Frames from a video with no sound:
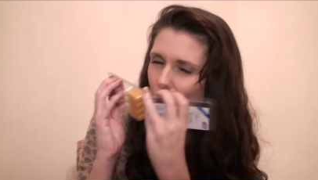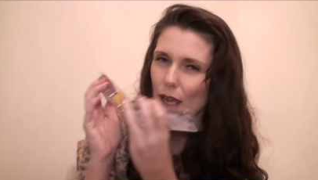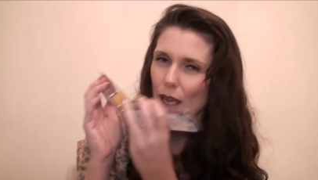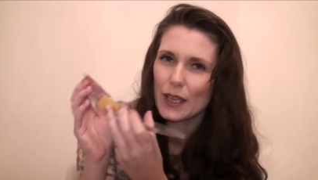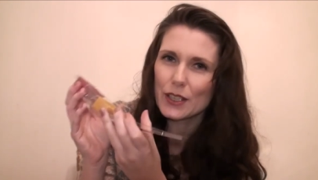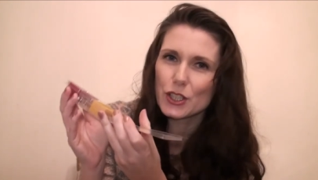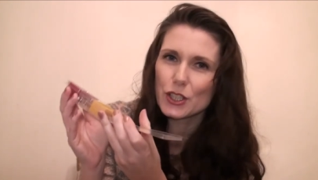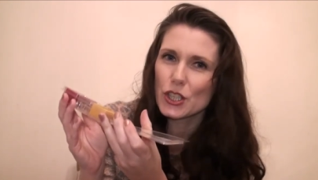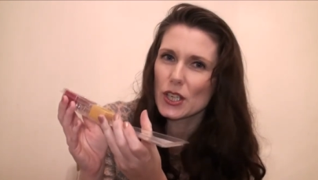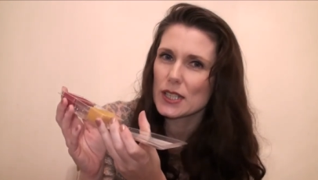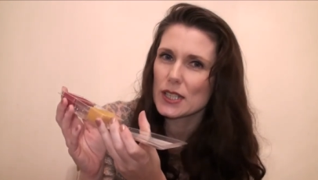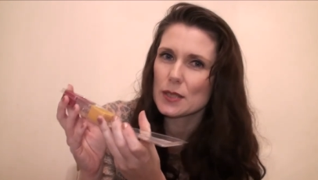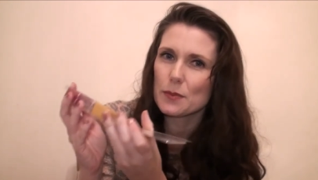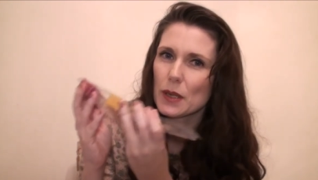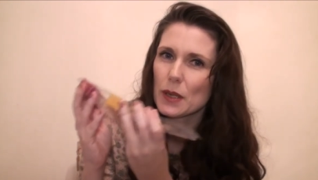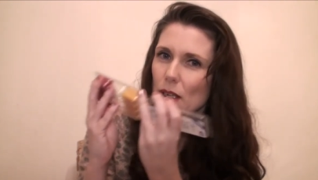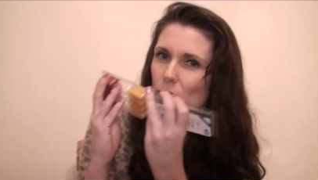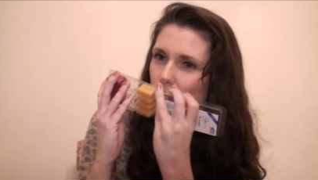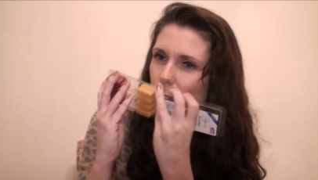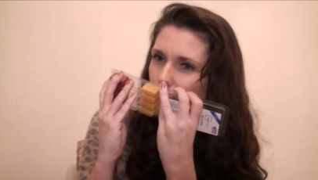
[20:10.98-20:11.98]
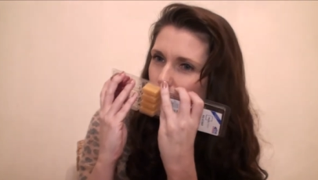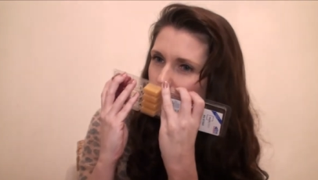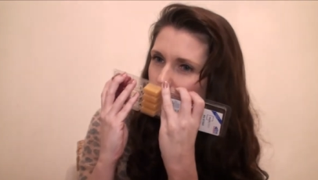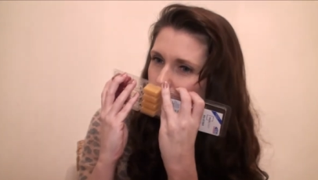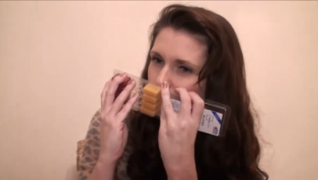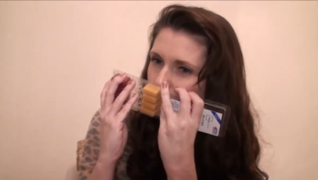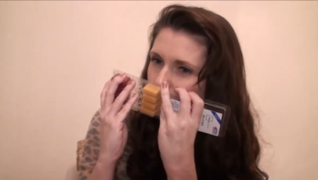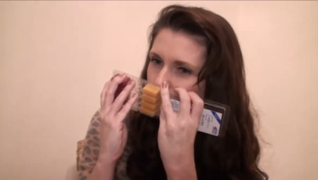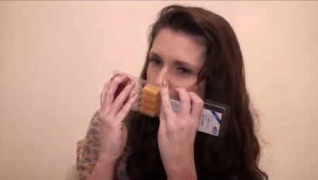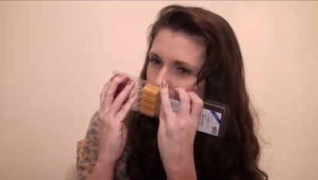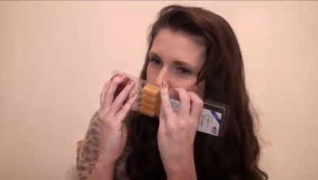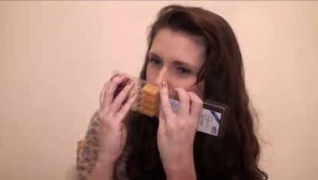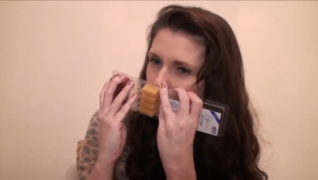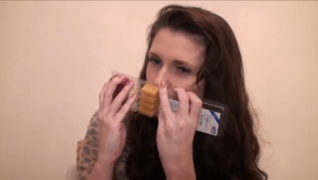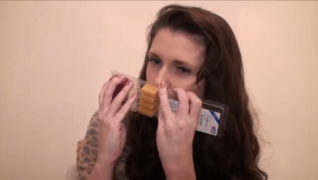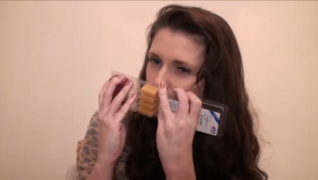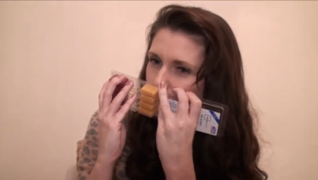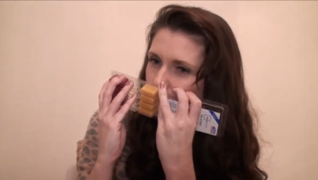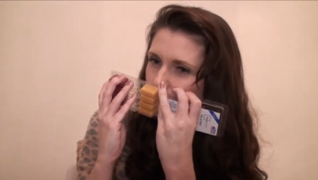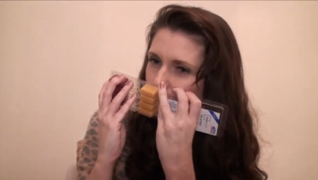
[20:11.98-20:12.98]
It just smells
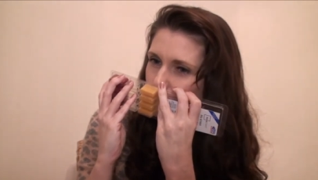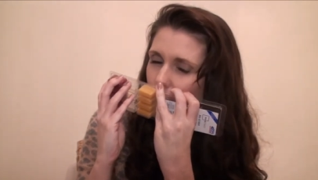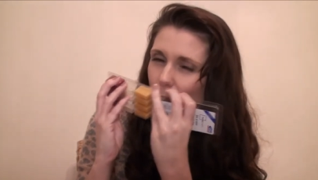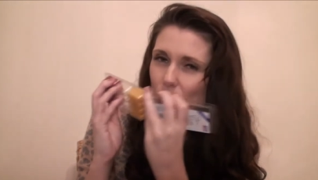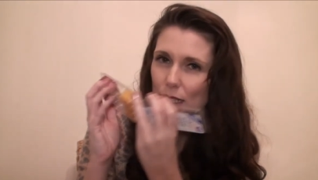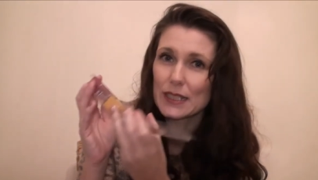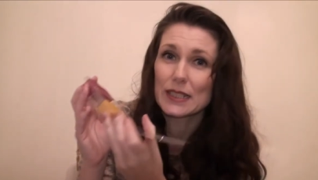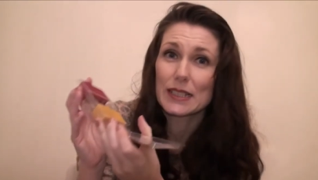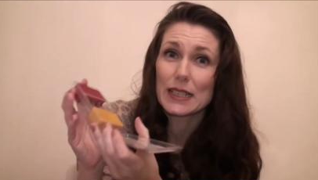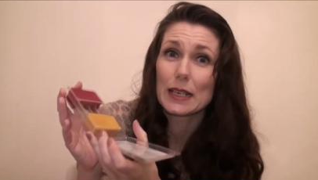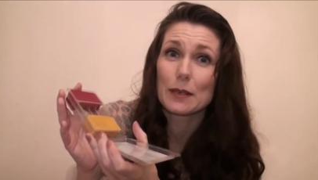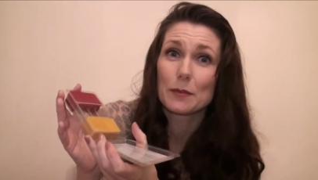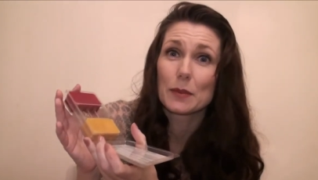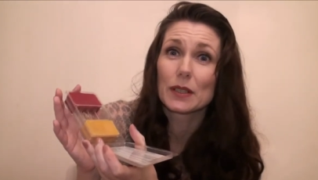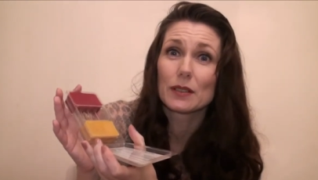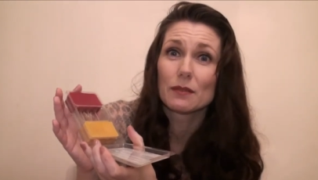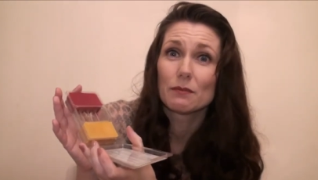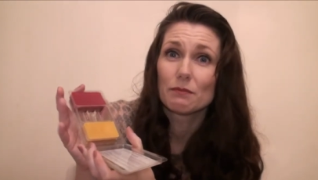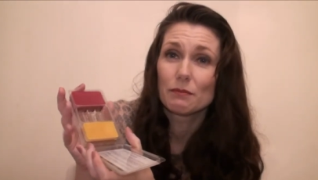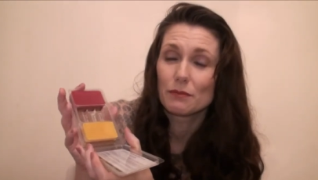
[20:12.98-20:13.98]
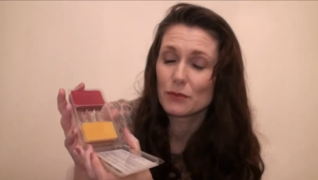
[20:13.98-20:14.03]
like cinnamon.